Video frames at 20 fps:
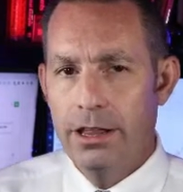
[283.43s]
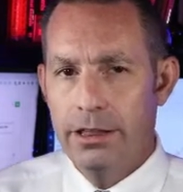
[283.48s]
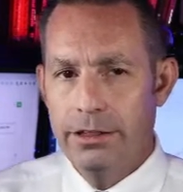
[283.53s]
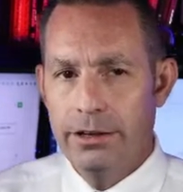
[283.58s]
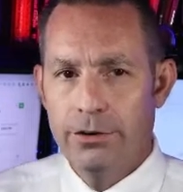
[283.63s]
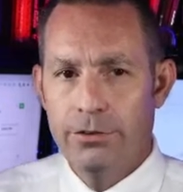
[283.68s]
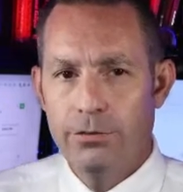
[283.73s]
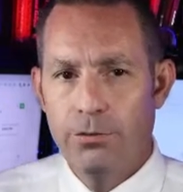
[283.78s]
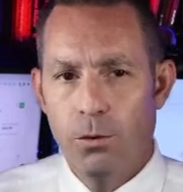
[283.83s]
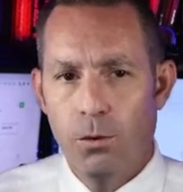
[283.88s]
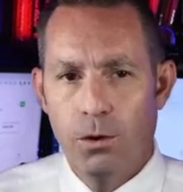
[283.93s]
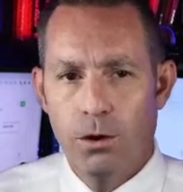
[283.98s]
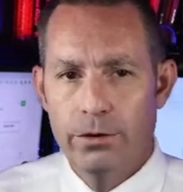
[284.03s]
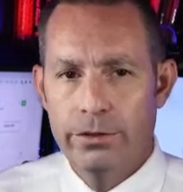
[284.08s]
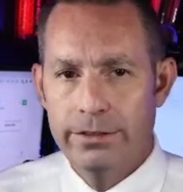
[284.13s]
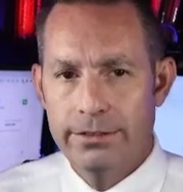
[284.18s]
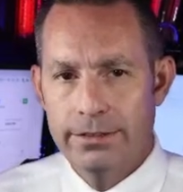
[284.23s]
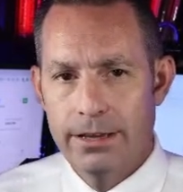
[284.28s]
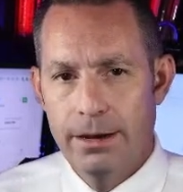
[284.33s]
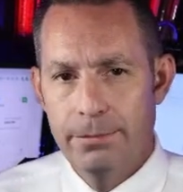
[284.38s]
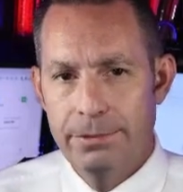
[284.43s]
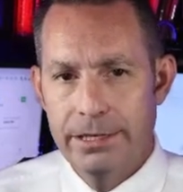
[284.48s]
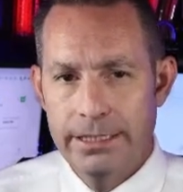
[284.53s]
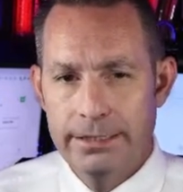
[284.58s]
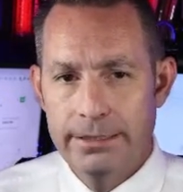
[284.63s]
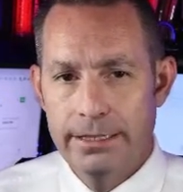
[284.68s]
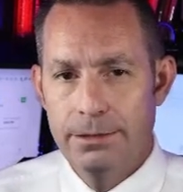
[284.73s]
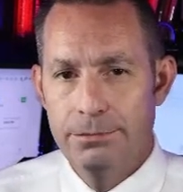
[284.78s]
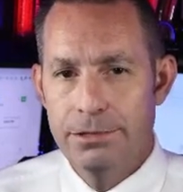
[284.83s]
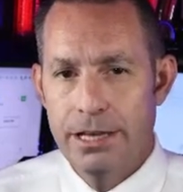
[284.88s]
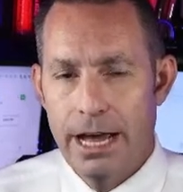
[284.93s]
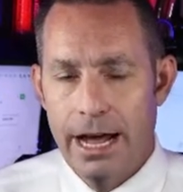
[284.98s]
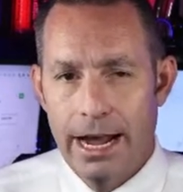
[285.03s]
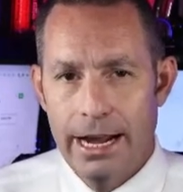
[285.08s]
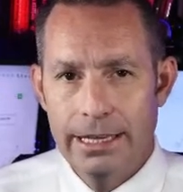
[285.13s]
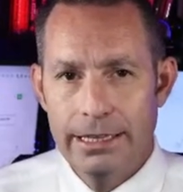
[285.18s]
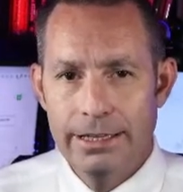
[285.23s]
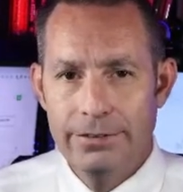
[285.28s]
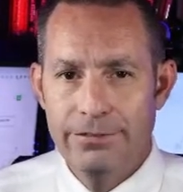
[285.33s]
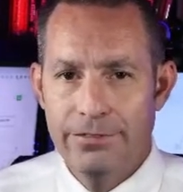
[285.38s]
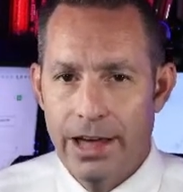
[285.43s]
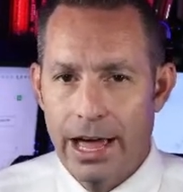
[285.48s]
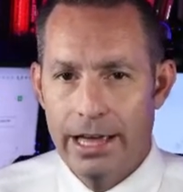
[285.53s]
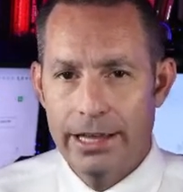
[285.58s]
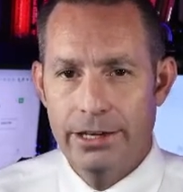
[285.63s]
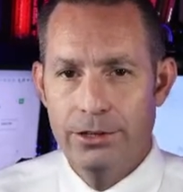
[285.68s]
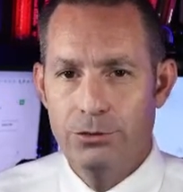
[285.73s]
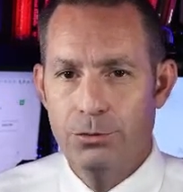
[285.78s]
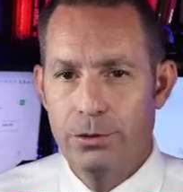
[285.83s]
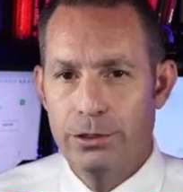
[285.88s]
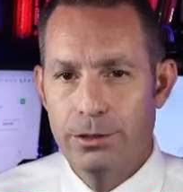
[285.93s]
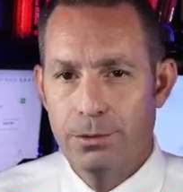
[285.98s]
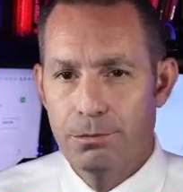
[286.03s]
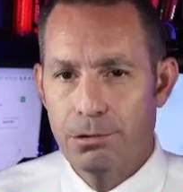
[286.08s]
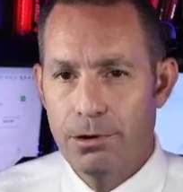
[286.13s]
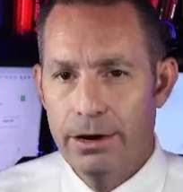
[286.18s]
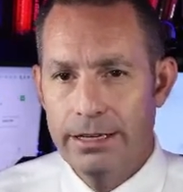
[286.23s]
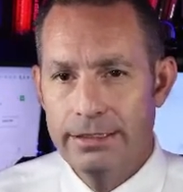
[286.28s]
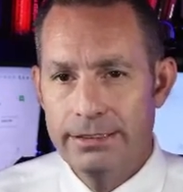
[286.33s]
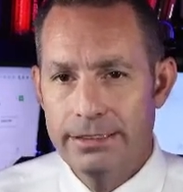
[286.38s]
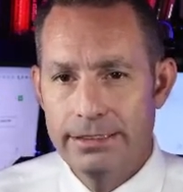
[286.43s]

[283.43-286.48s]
Therefore, this company seems highly valued with the price